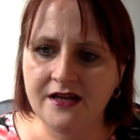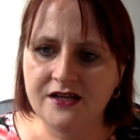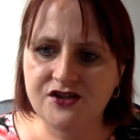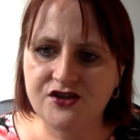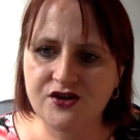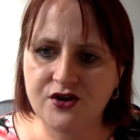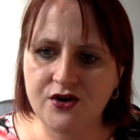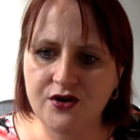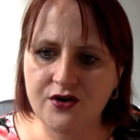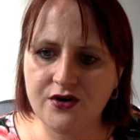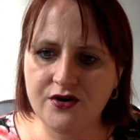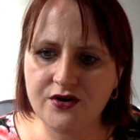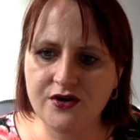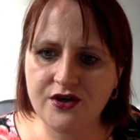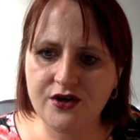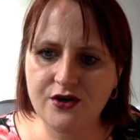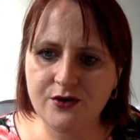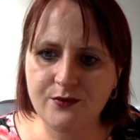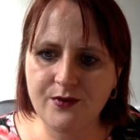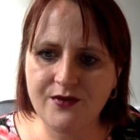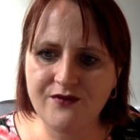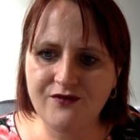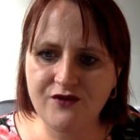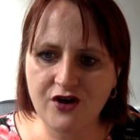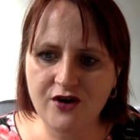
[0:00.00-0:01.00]
So, you
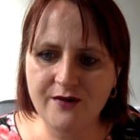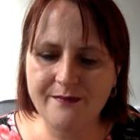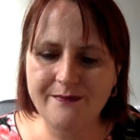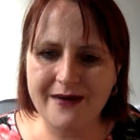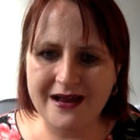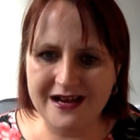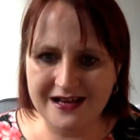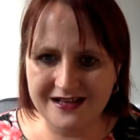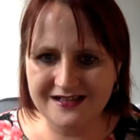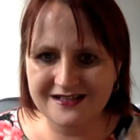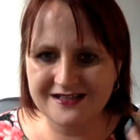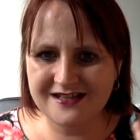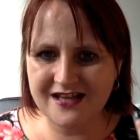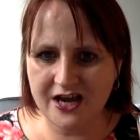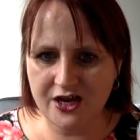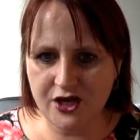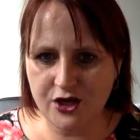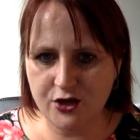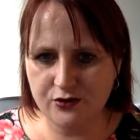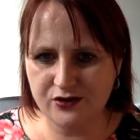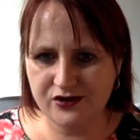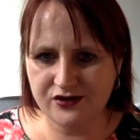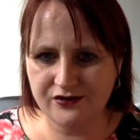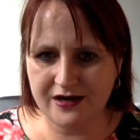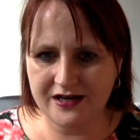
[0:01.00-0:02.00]
know, we've got to balance that
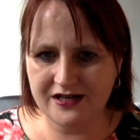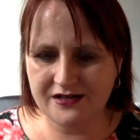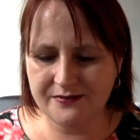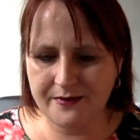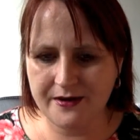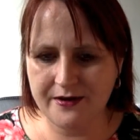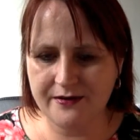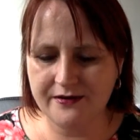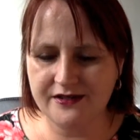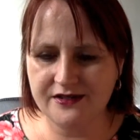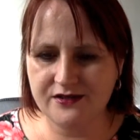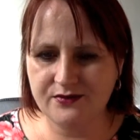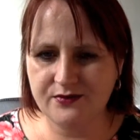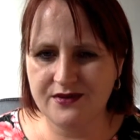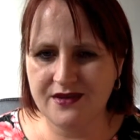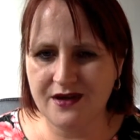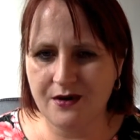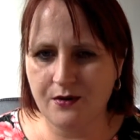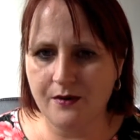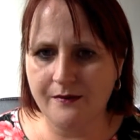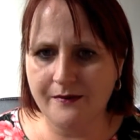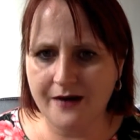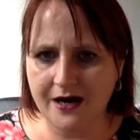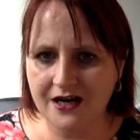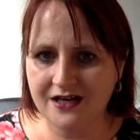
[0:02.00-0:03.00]
user experience with
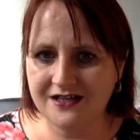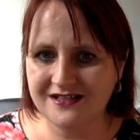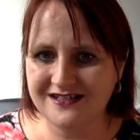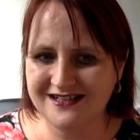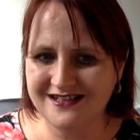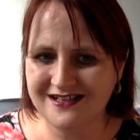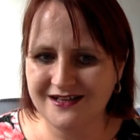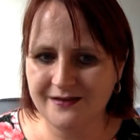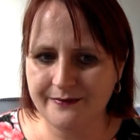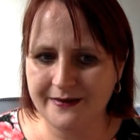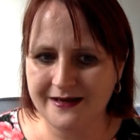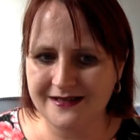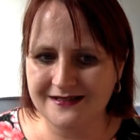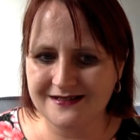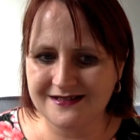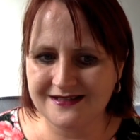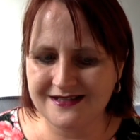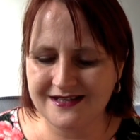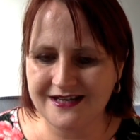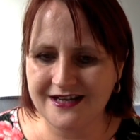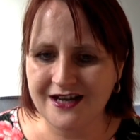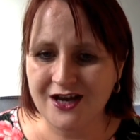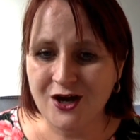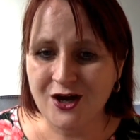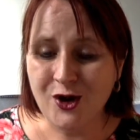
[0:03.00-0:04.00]
our marketing
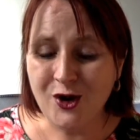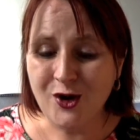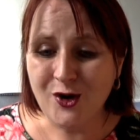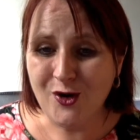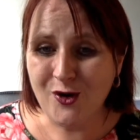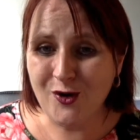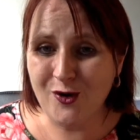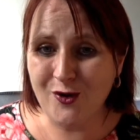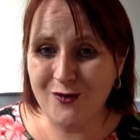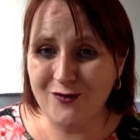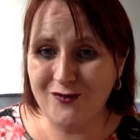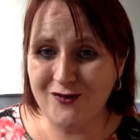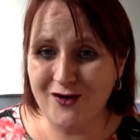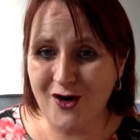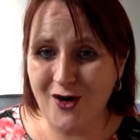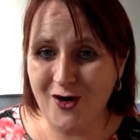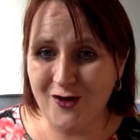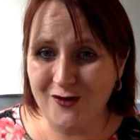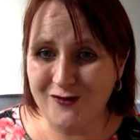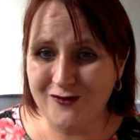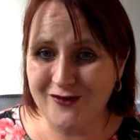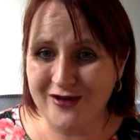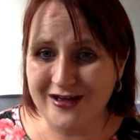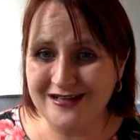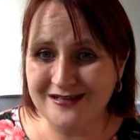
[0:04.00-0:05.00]
capacity over
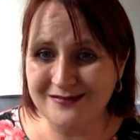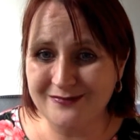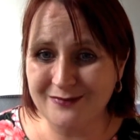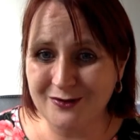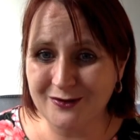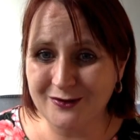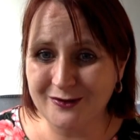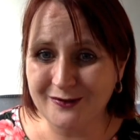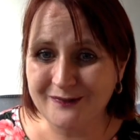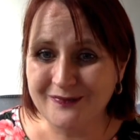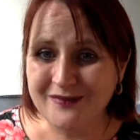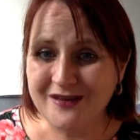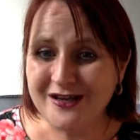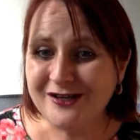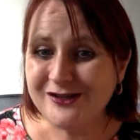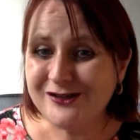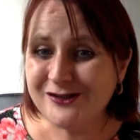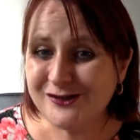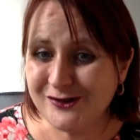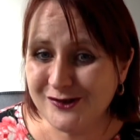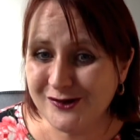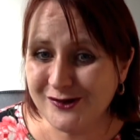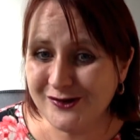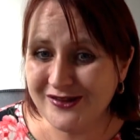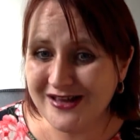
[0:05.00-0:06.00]
on Facebook.
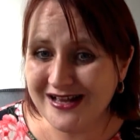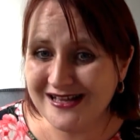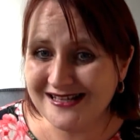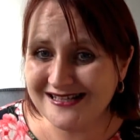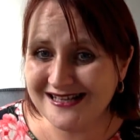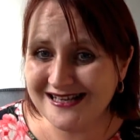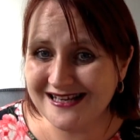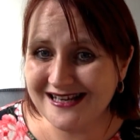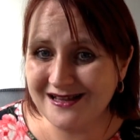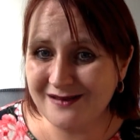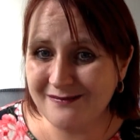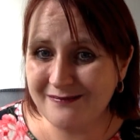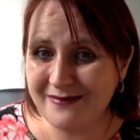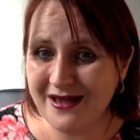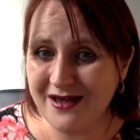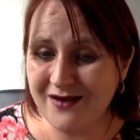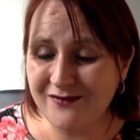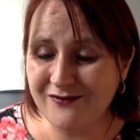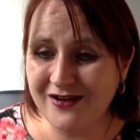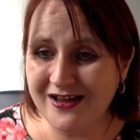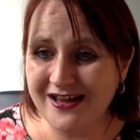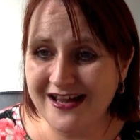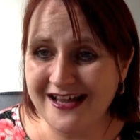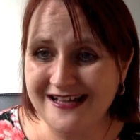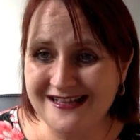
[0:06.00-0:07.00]
So that's a little bit
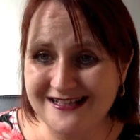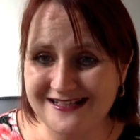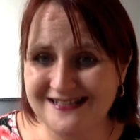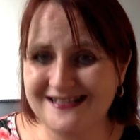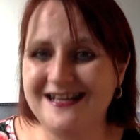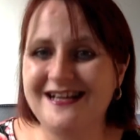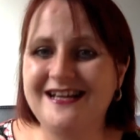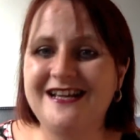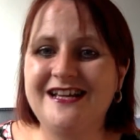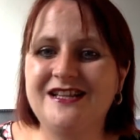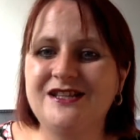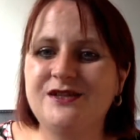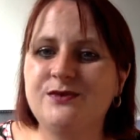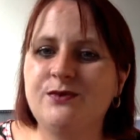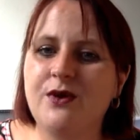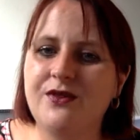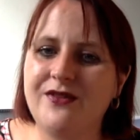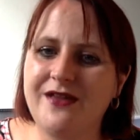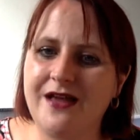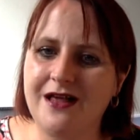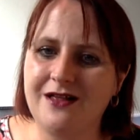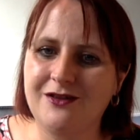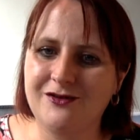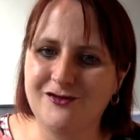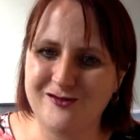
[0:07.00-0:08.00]
of an insight into what
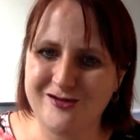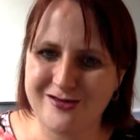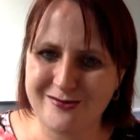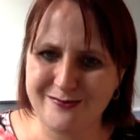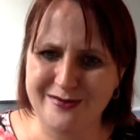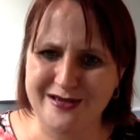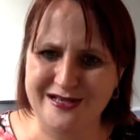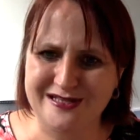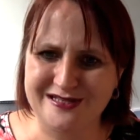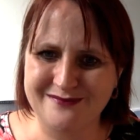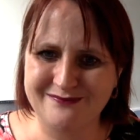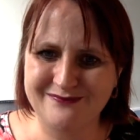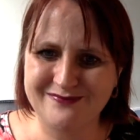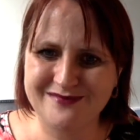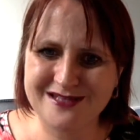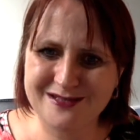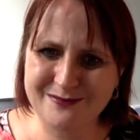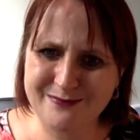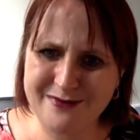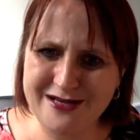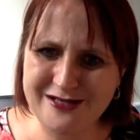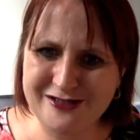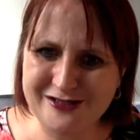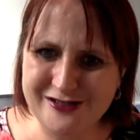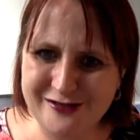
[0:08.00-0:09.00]
the algorithm is.
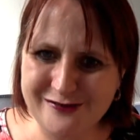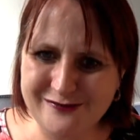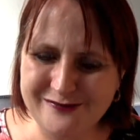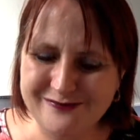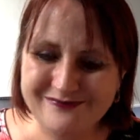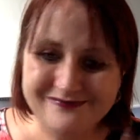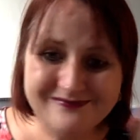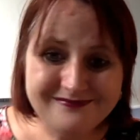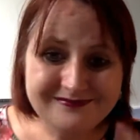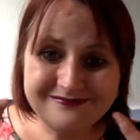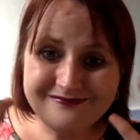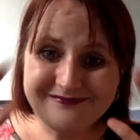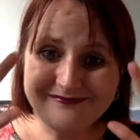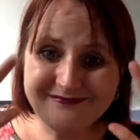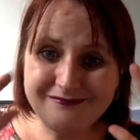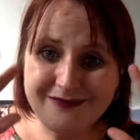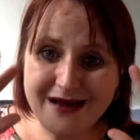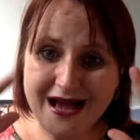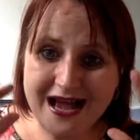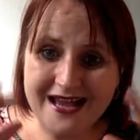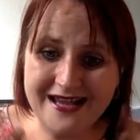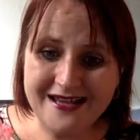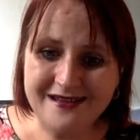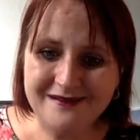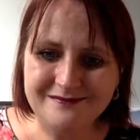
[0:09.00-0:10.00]
Speak soon.
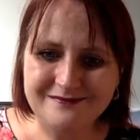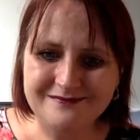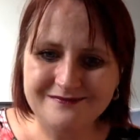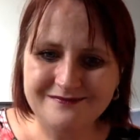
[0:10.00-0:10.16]
Bye.